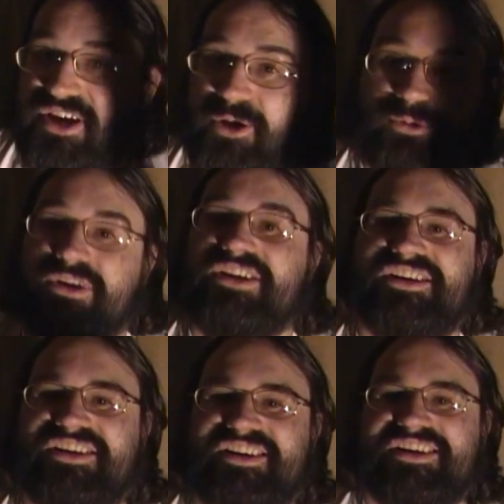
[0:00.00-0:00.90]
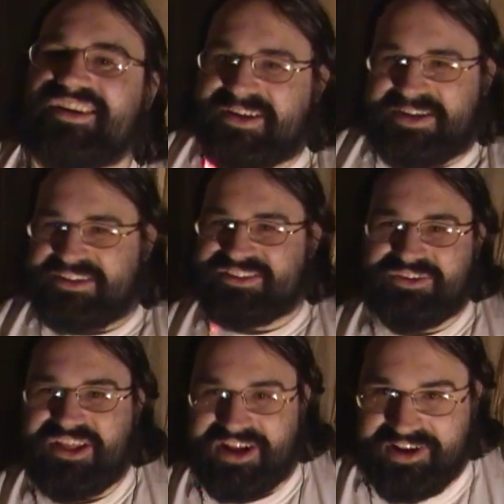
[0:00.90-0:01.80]
so
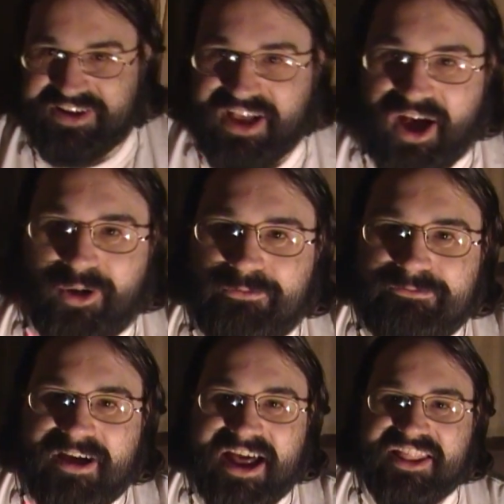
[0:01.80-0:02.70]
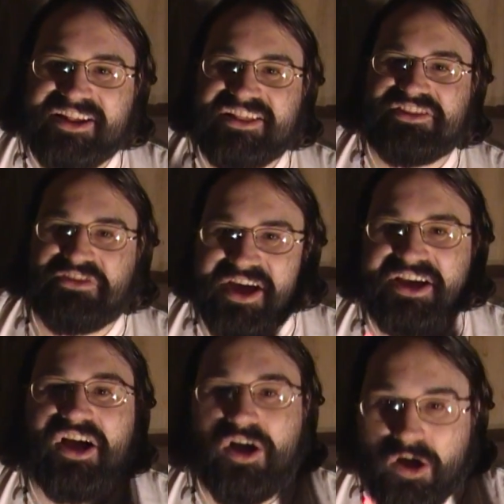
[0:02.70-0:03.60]
so there you go. I like to
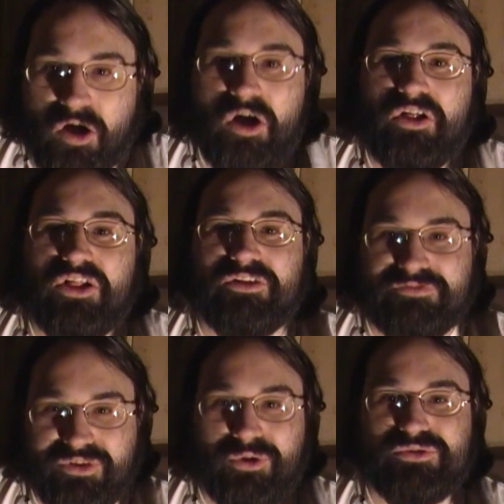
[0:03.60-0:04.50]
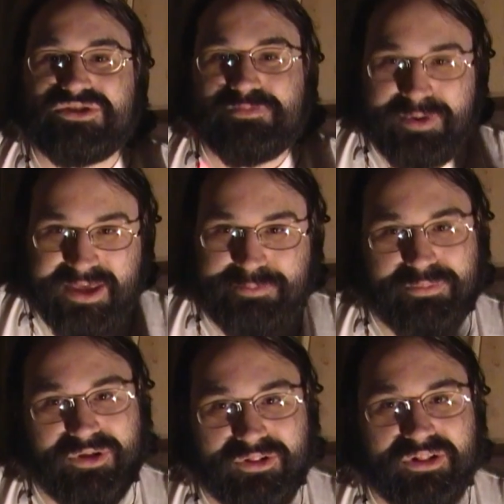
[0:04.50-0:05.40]
thank all of those
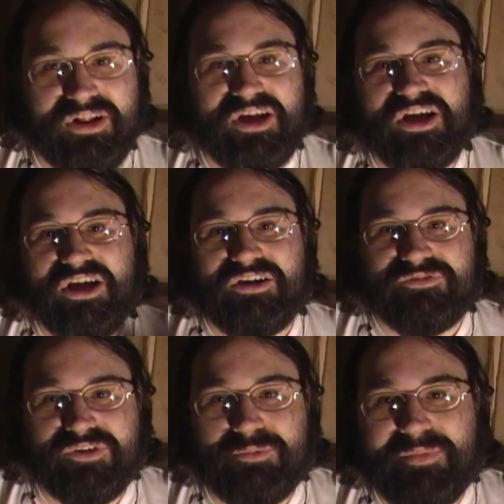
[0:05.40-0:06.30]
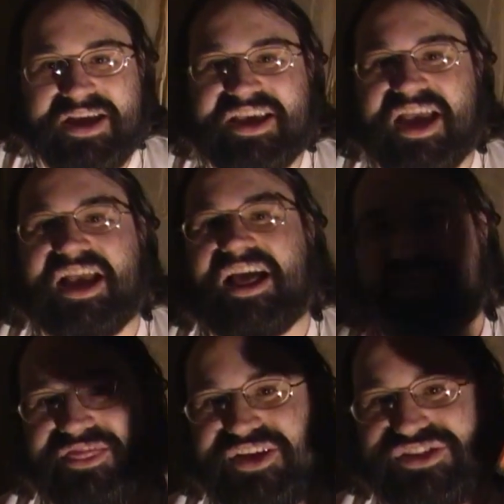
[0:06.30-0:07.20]
people for making
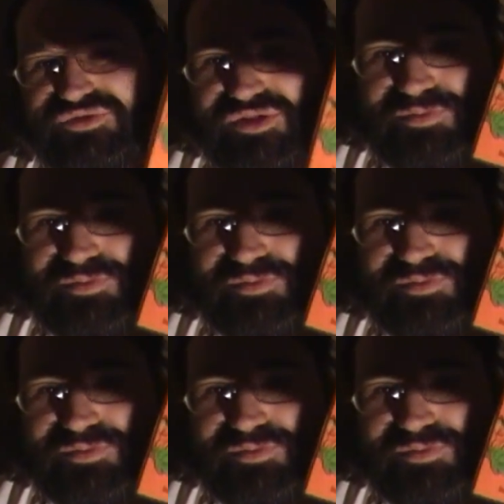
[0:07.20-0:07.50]
this